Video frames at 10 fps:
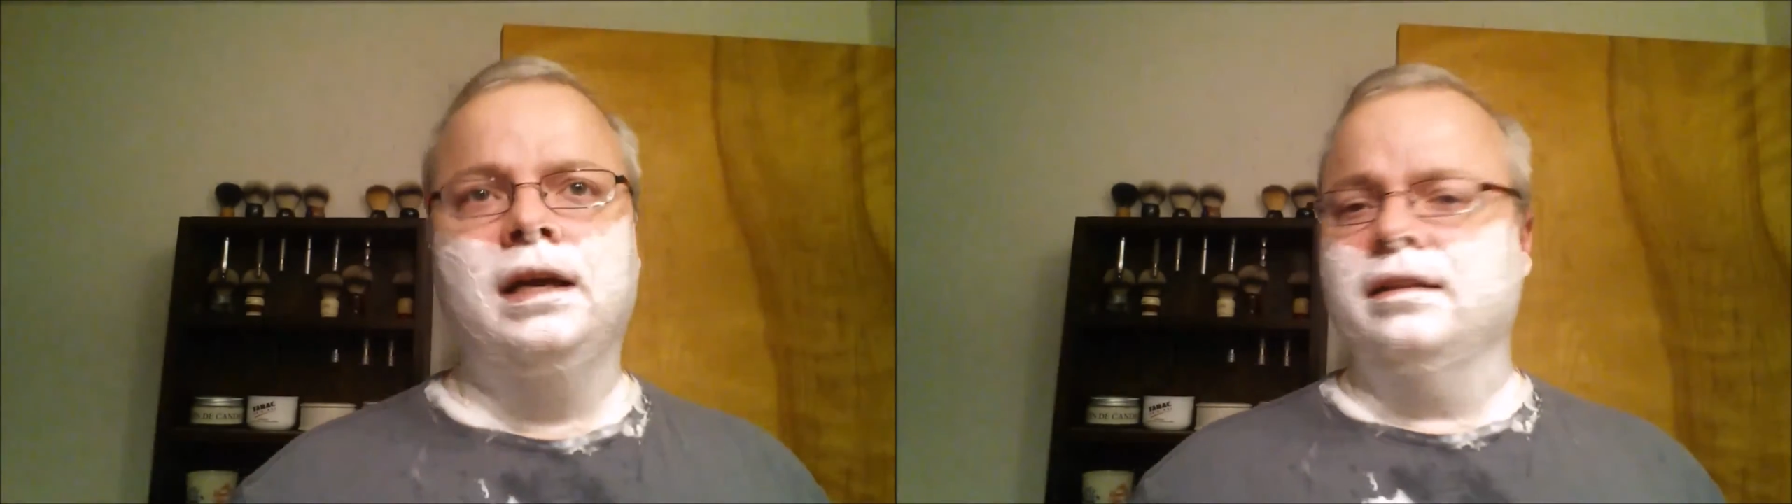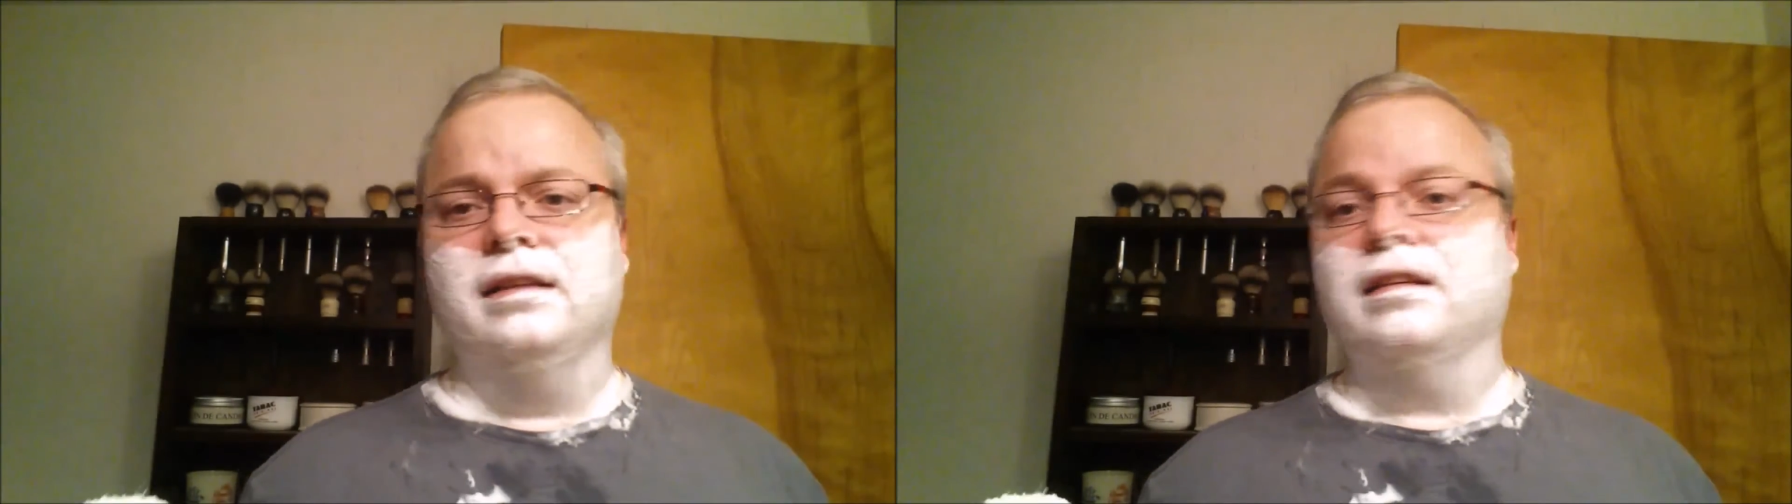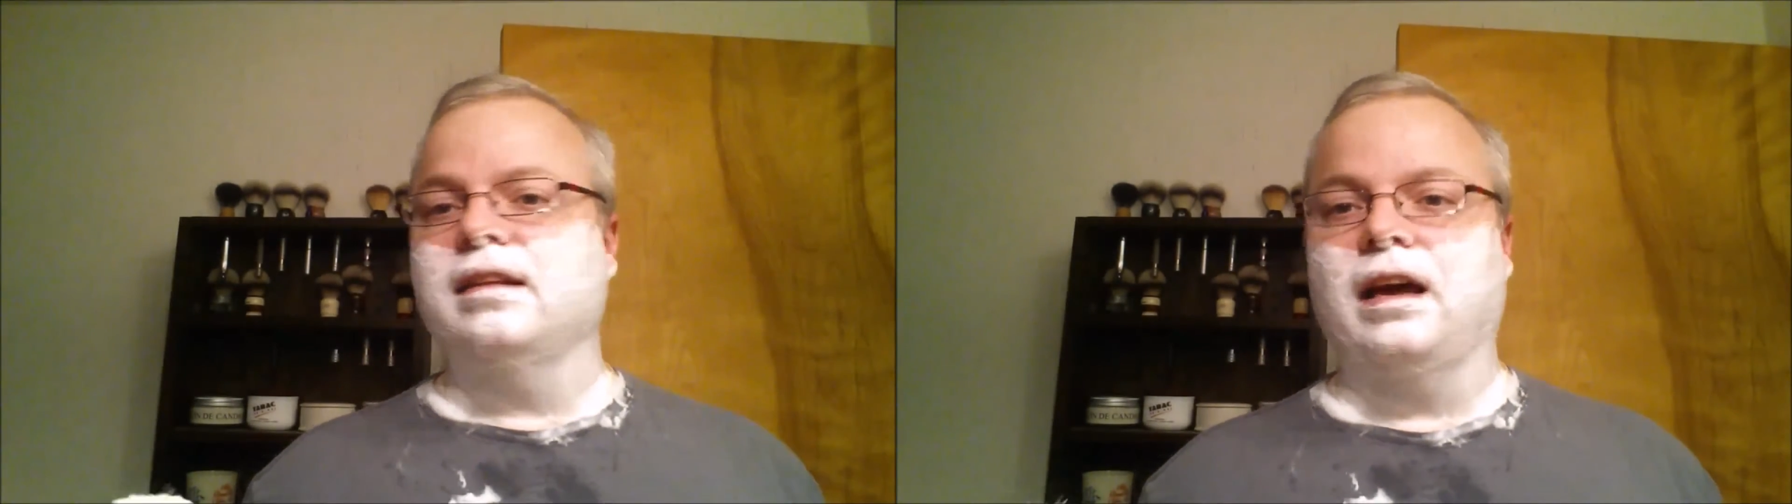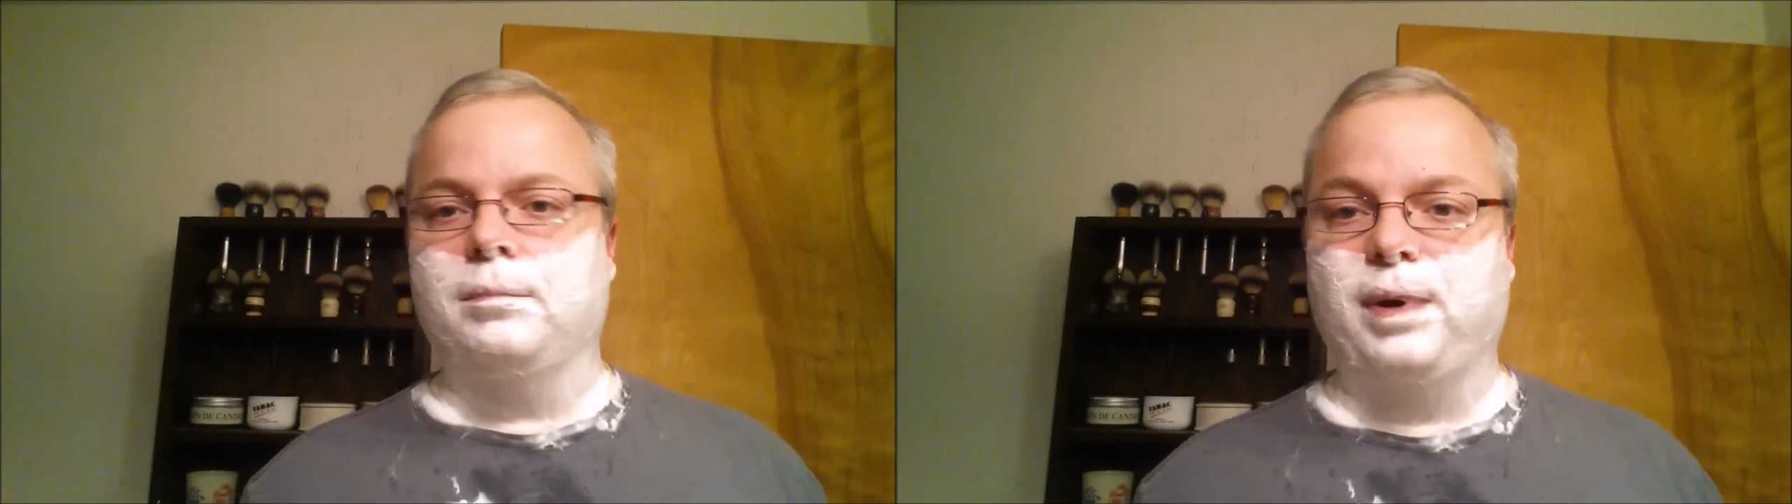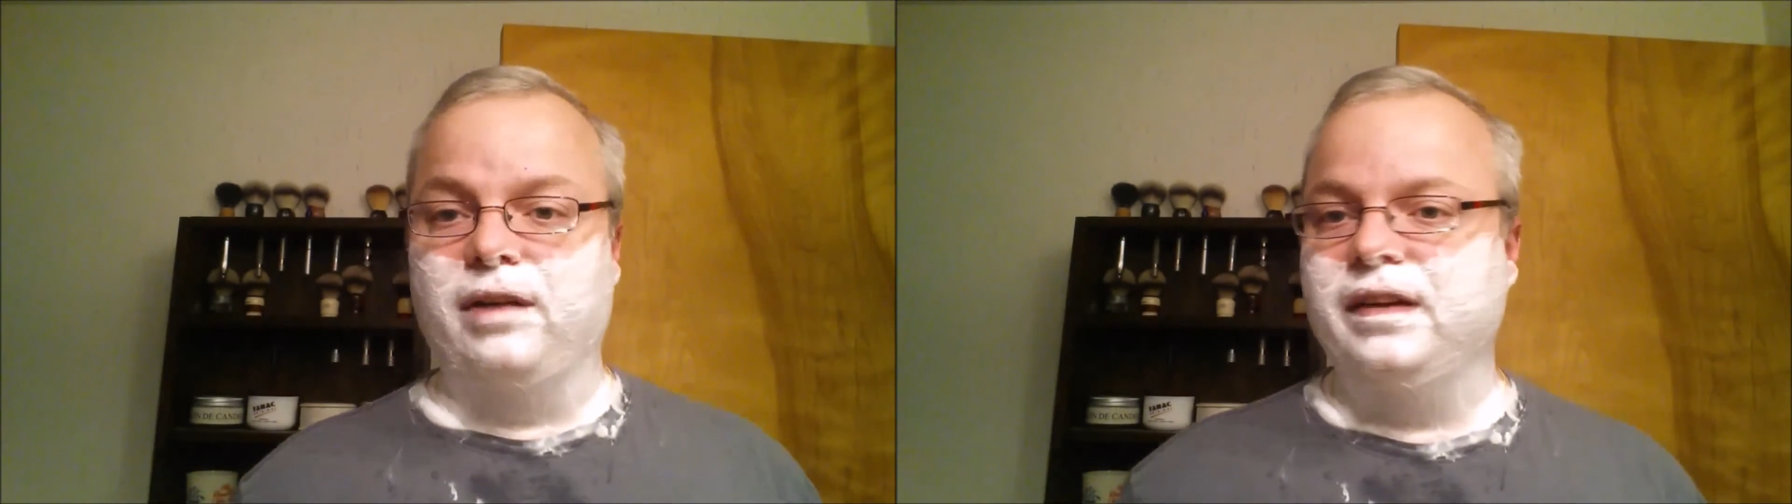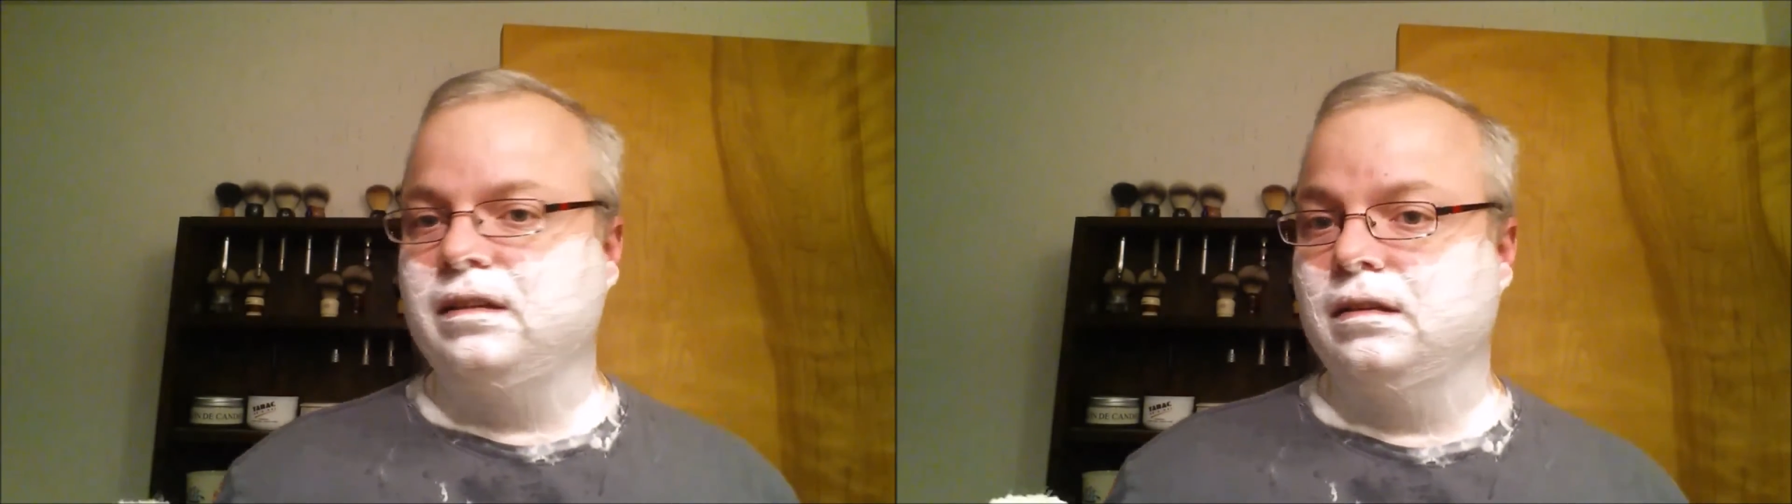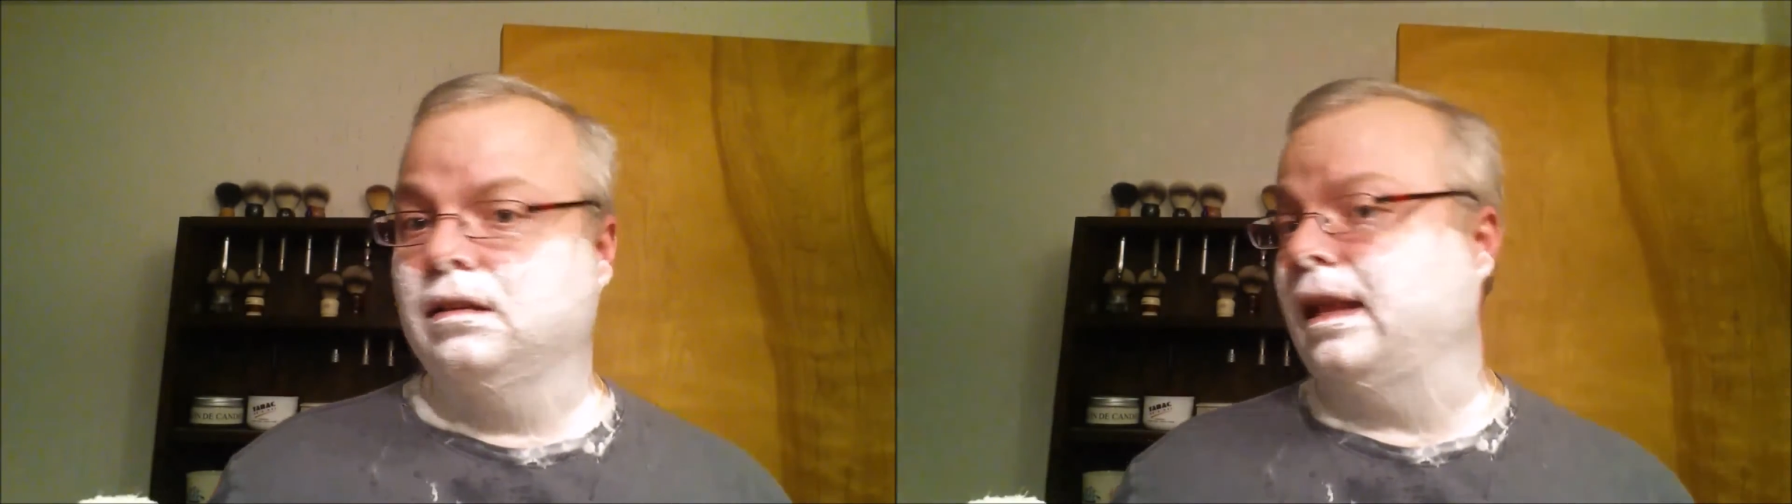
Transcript: this is not a perfect